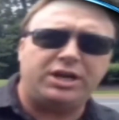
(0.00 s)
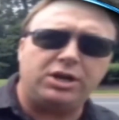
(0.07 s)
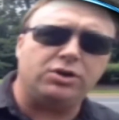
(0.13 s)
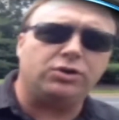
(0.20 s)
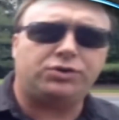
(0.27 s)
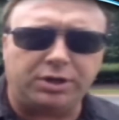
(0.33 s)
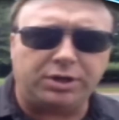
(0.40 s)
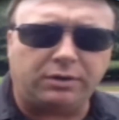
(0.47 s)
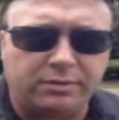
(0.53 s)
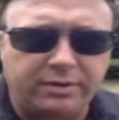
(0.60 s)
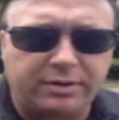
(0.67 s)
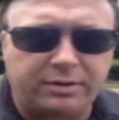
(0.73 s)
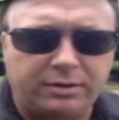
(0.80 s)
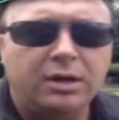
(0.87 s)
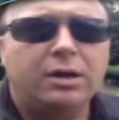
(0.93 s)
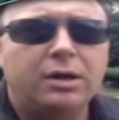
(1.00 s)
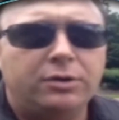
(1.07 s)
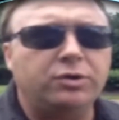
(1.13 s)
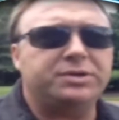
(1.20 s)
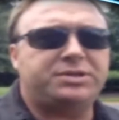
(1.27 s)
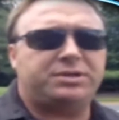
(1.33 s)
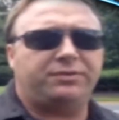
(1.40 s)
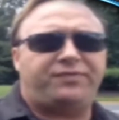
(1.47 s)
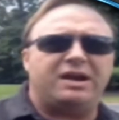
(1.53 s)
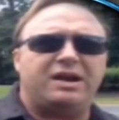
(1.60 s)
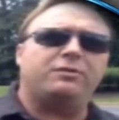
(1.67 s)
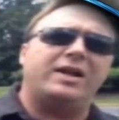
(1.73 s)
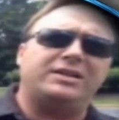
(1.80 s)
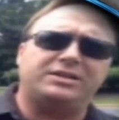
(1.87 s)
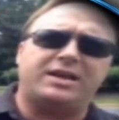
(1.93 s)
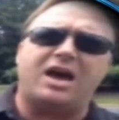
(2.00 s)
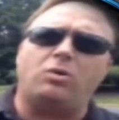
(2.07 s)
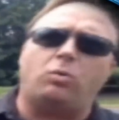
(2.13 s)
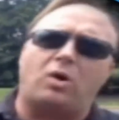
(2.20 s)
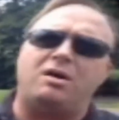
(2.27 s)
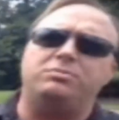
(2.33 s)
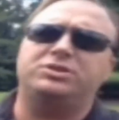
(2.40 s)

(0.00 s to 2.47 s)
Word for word: Why don't you just eat your children and do us a favor?